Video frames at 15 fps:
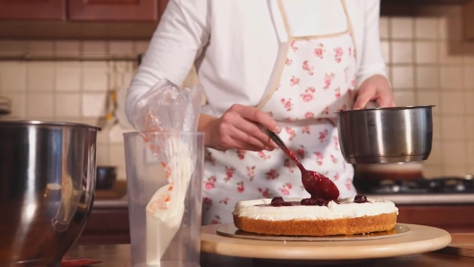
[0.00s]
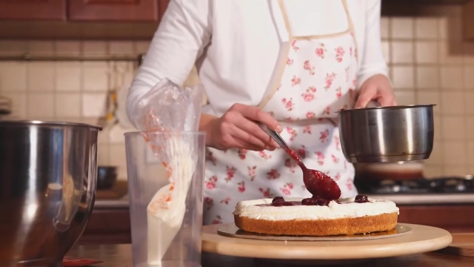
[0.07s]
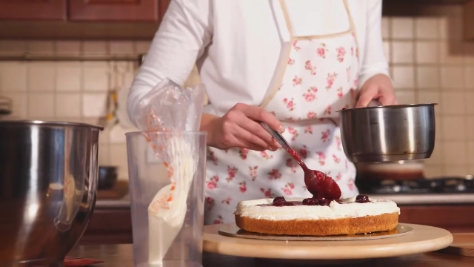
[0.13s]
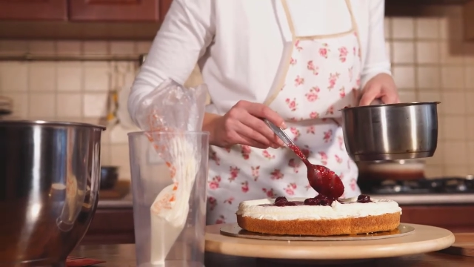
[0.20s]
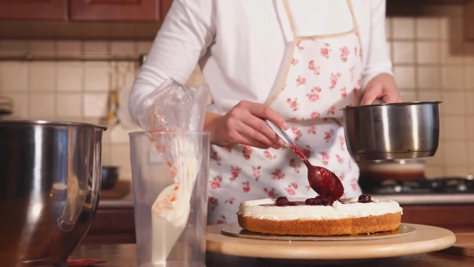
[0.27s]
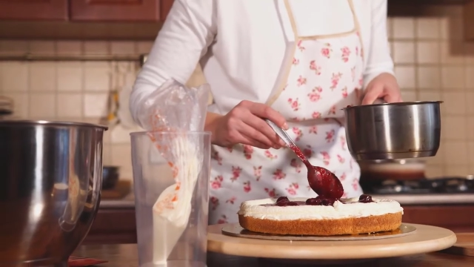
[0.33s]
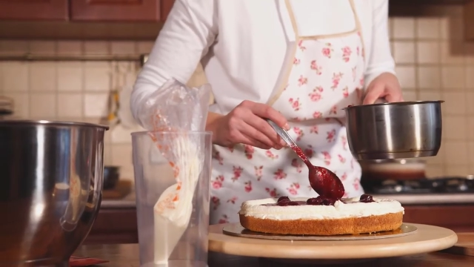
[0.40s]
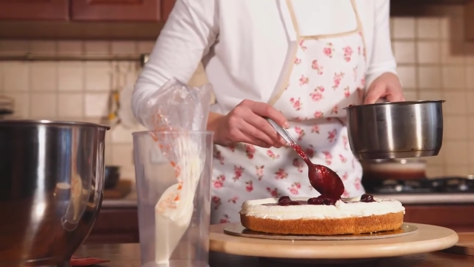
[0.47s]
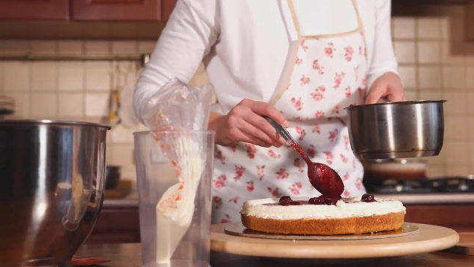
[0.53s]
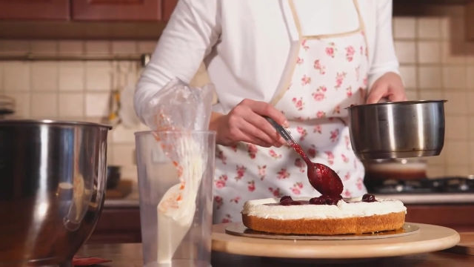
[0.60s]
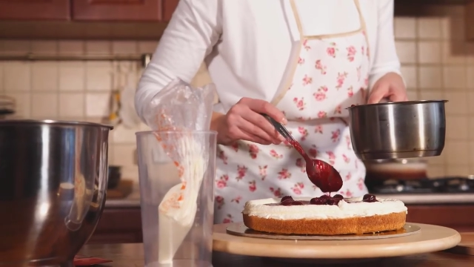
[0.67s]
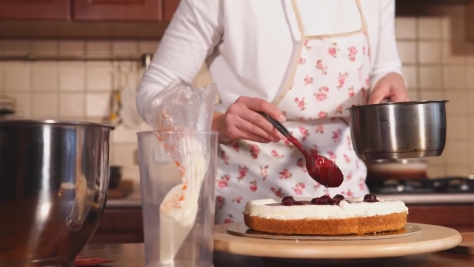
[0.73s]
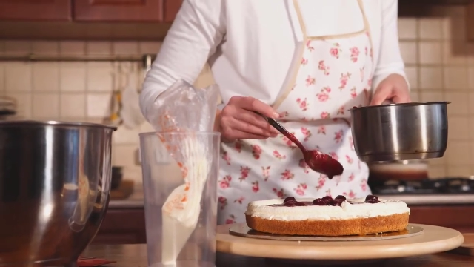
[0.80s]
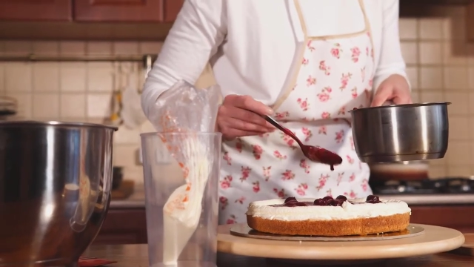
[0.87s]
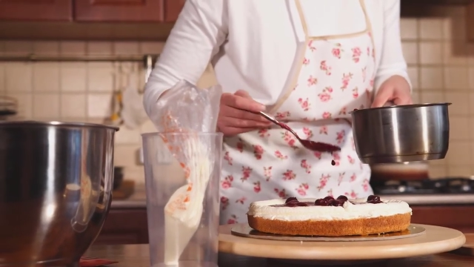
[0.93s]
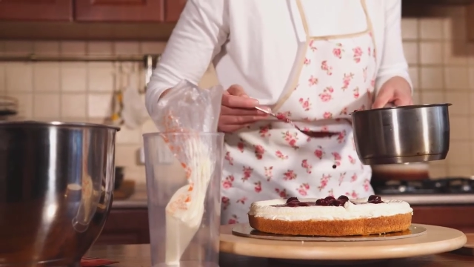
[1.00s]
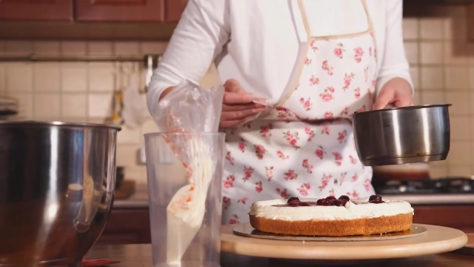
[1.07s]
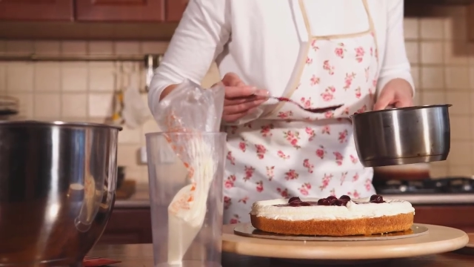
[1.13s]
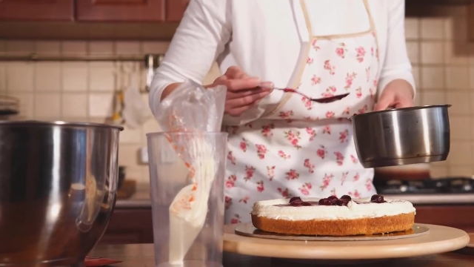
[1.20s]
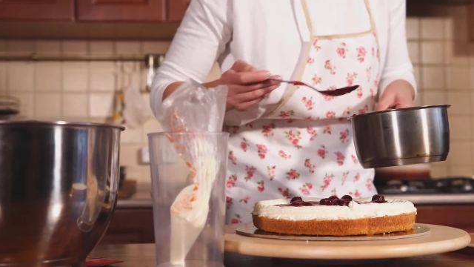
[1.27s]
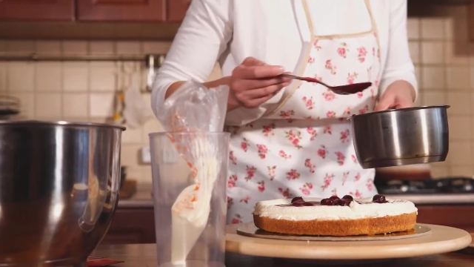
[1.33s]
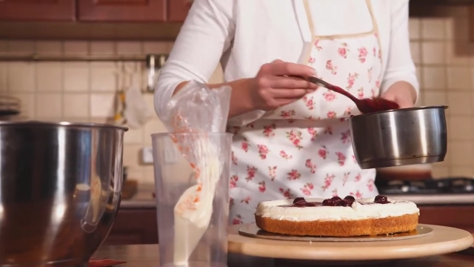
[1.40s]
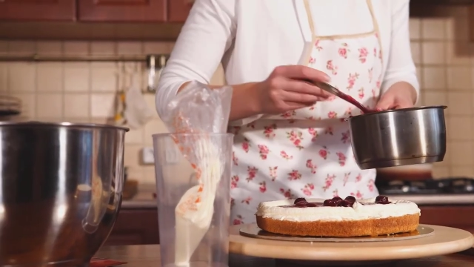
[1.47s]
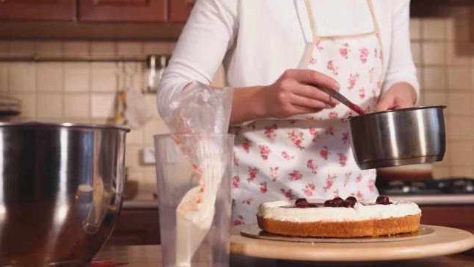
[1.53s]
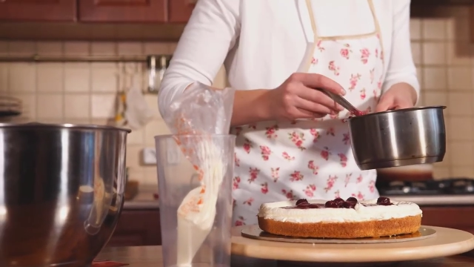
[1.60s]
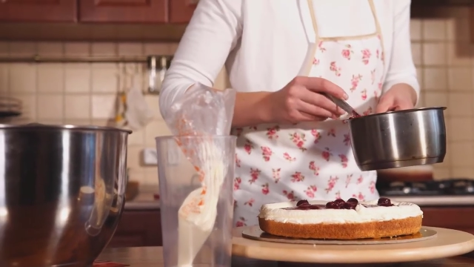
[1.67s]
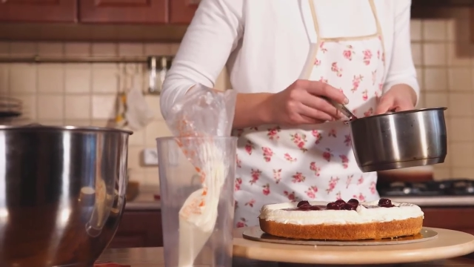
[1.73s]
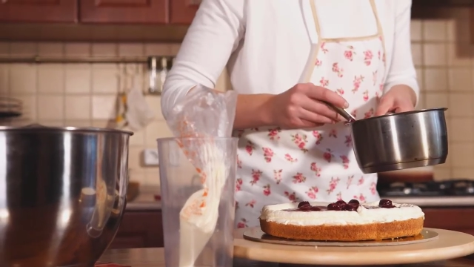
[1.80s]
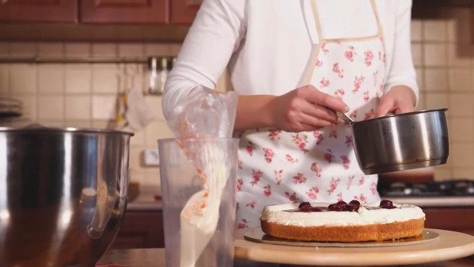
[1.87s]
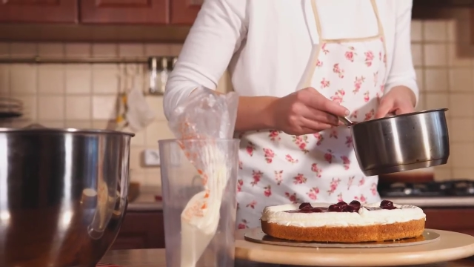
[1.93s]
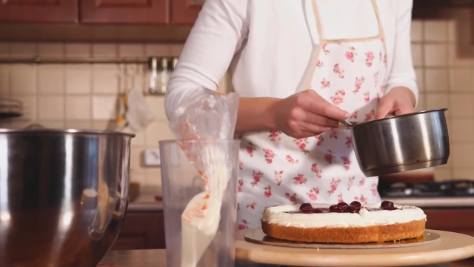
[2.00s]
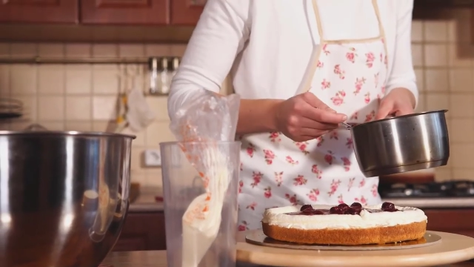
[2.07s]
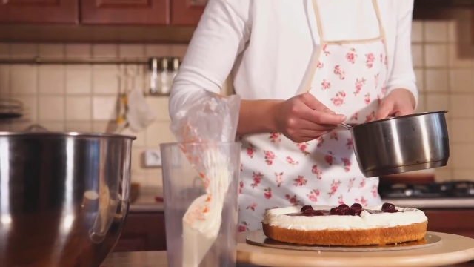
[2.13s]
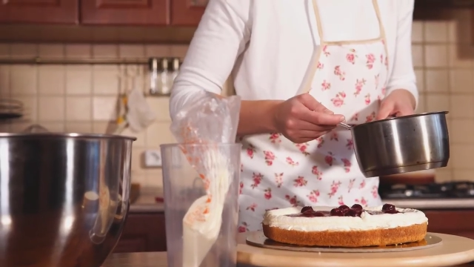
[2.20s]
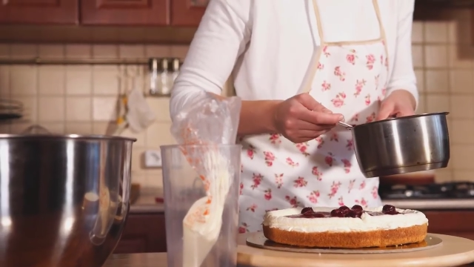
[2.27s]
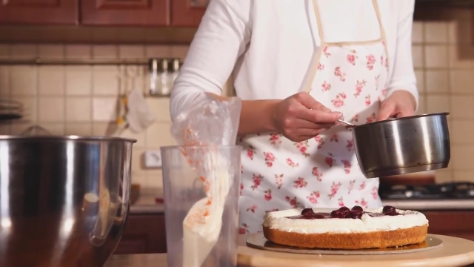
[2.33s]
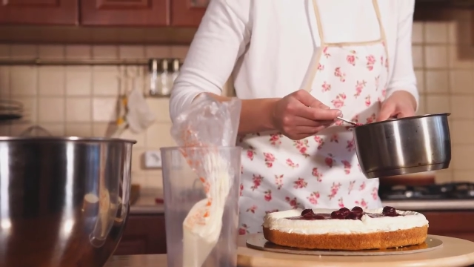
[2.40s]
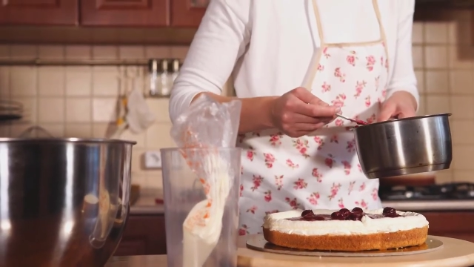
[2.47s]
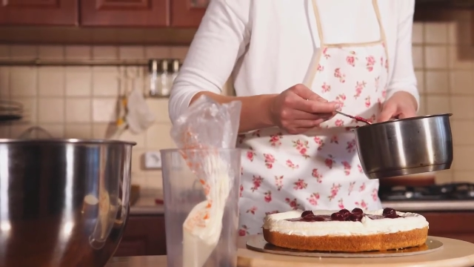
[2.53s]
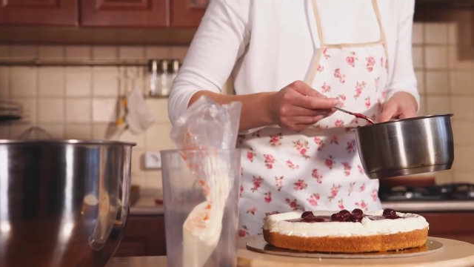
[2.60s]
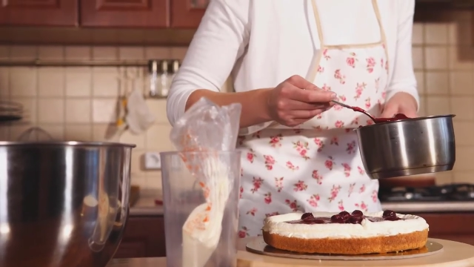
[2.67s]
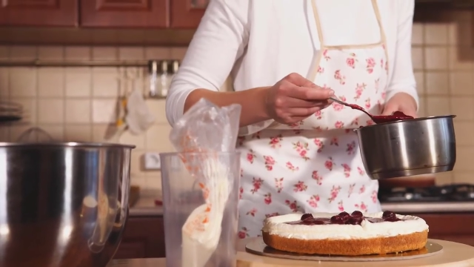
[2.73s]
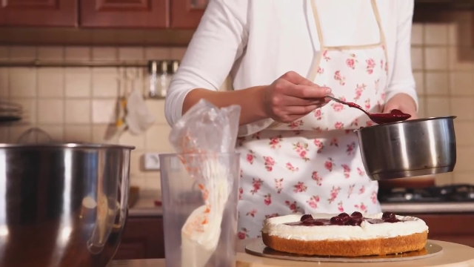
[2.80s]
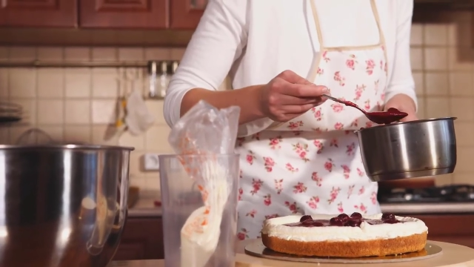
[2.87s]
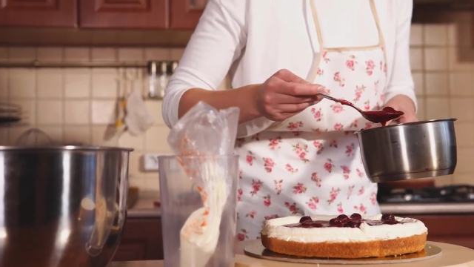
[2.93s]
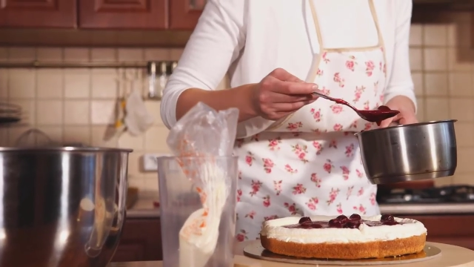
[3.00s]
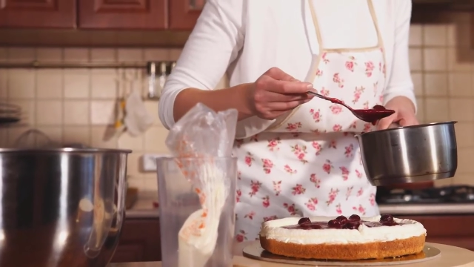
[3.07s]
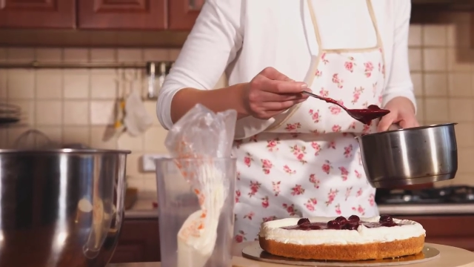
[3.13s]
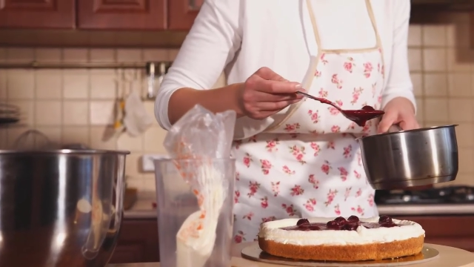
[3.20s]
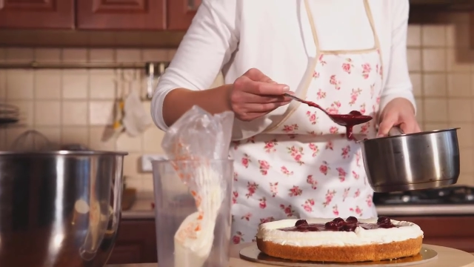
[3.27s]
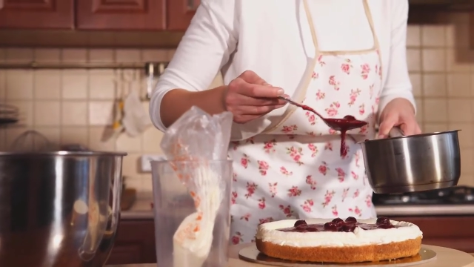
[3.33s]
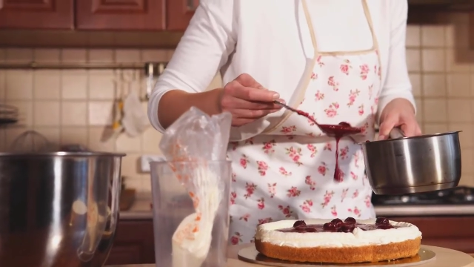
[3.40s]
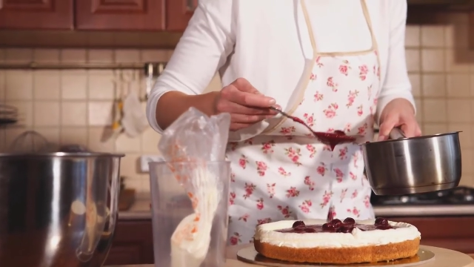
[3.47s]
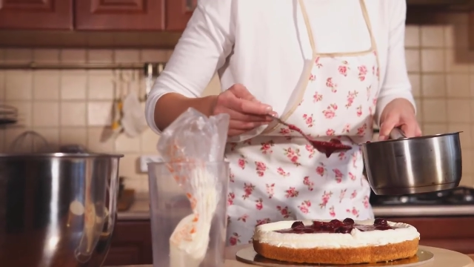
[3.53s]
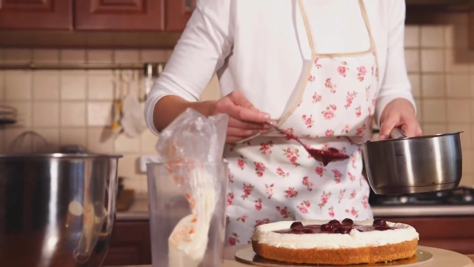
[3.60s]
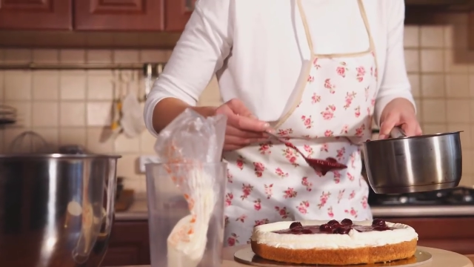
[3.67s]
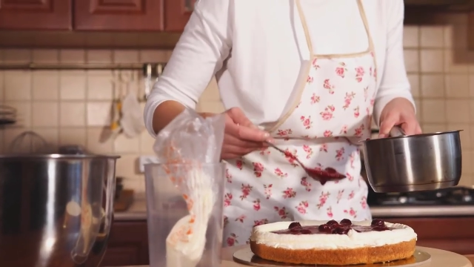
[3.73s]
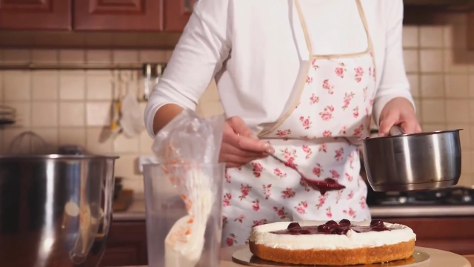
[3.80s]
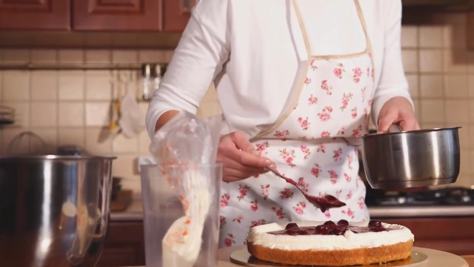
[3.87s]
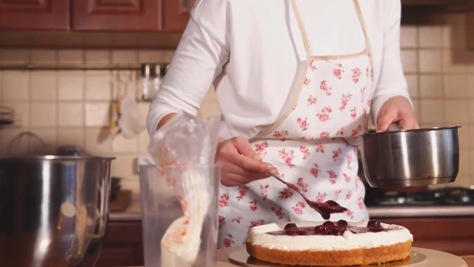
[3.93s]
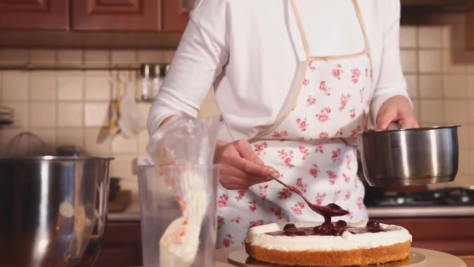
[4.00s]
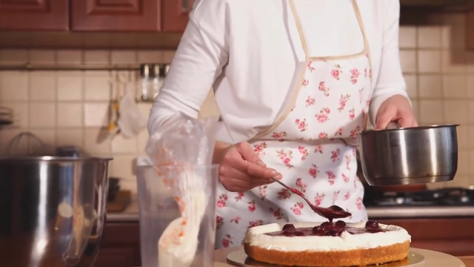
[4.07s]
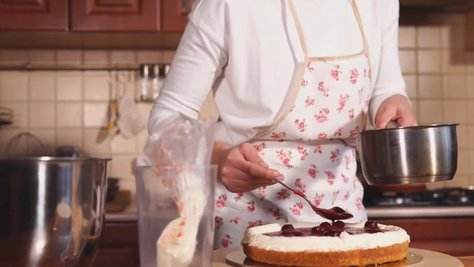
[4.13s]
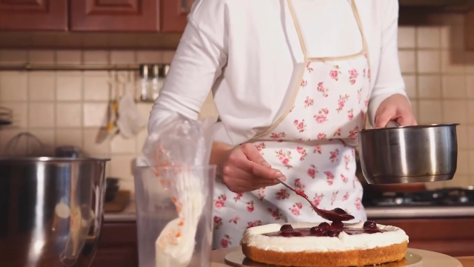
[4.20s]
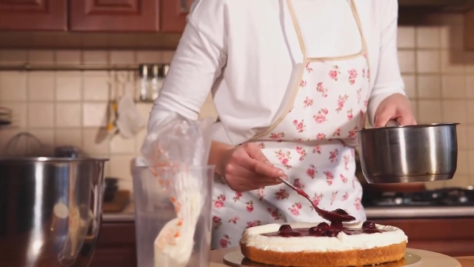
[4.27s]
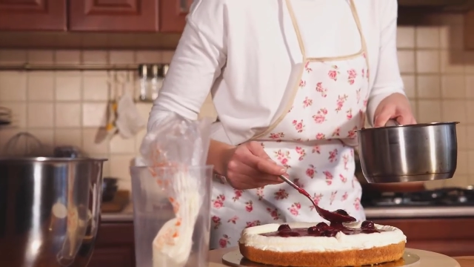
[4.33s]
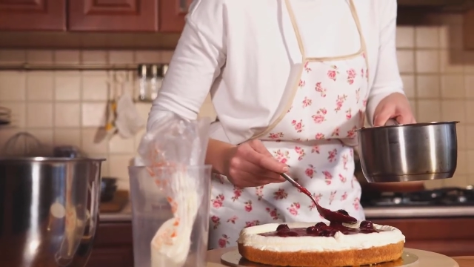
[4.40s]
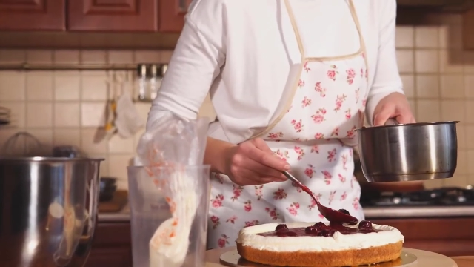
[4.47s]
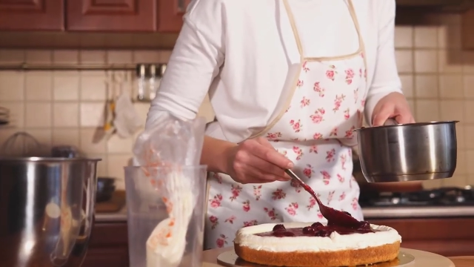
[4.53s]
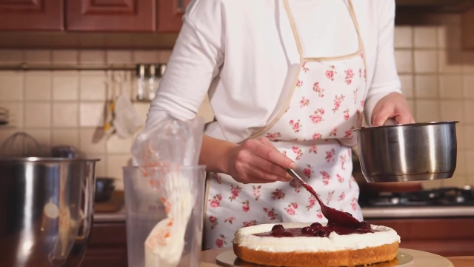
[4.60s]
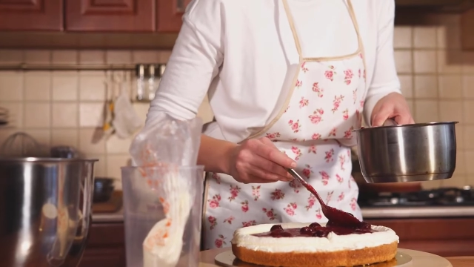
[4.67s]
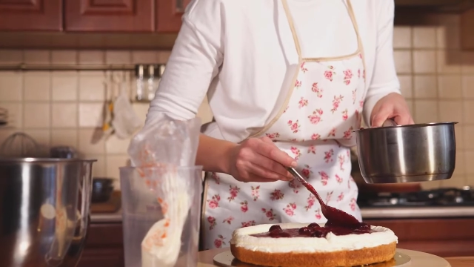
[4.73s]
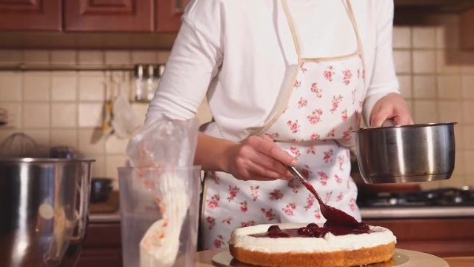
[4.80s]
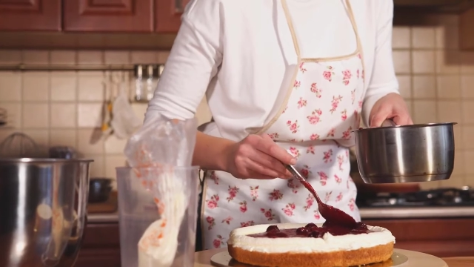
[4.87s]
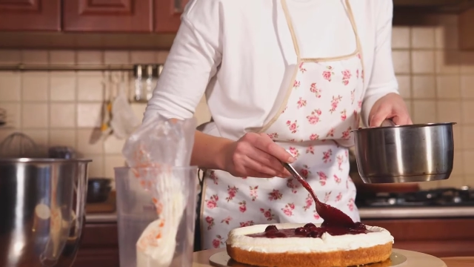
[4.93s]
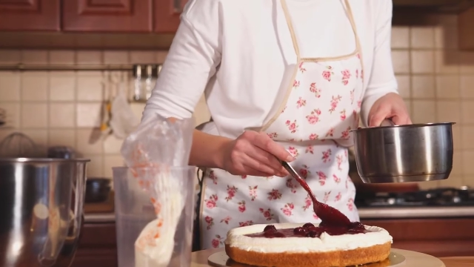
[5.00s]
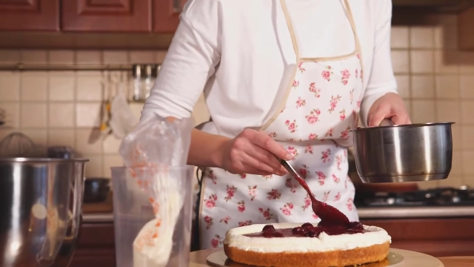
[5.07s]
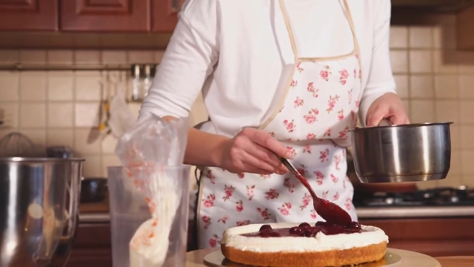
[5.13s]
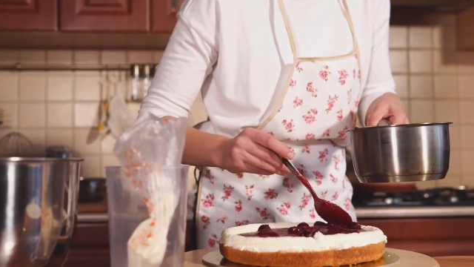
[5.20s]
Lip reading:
[unreadable: no face in view]